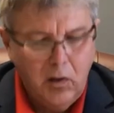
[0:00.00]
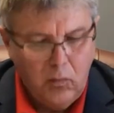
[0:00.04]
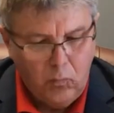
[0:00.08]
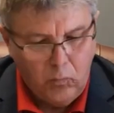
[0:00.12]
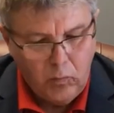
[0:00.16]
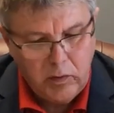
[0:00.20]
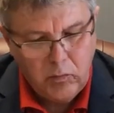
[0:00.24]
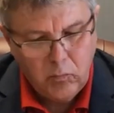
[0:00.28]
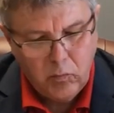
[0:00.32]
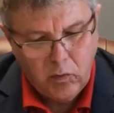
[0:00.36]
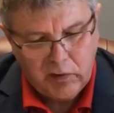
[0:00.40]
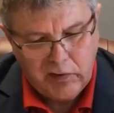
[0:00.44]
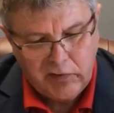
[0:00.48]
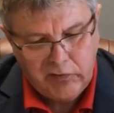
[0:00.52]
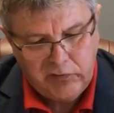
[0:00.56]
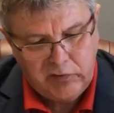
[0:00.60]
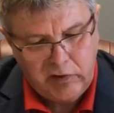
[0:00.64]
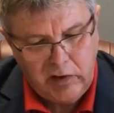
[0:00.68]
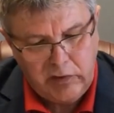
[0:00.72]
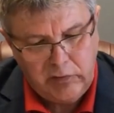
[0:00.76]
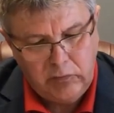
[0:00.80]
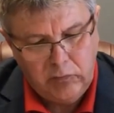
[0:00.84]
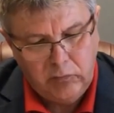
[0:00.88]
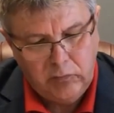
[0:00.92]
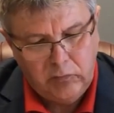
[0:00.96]
we will
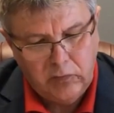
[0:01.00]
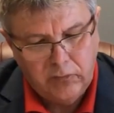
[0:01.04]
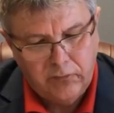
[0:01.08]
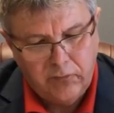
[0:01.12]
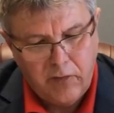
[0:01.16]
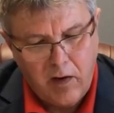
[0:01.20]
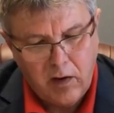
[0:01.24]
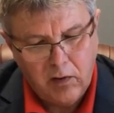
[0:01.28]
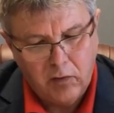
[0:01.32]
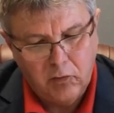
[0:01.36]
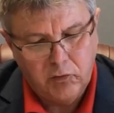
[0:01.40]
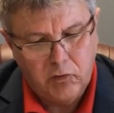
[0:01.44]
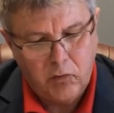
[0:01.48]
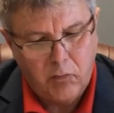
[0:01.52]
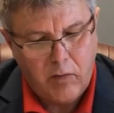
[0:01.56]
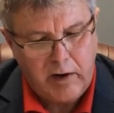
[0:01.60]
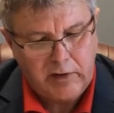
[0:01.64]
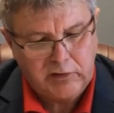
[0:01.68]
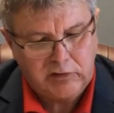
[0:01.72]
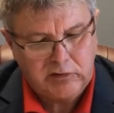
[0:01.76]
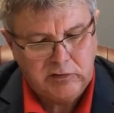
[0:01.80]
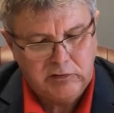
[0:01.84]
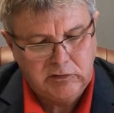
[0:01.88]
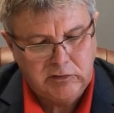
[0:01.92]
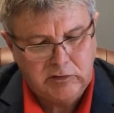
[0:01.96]
continue to follow
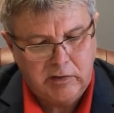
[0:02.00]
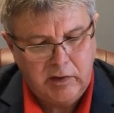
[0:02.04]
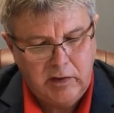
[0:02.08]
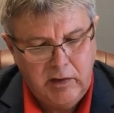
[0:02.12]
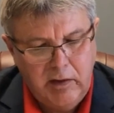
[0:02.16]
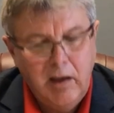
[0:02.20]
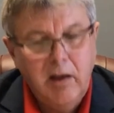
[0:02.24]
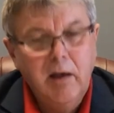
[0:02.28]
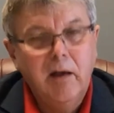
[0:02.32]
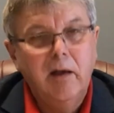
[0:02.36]
directions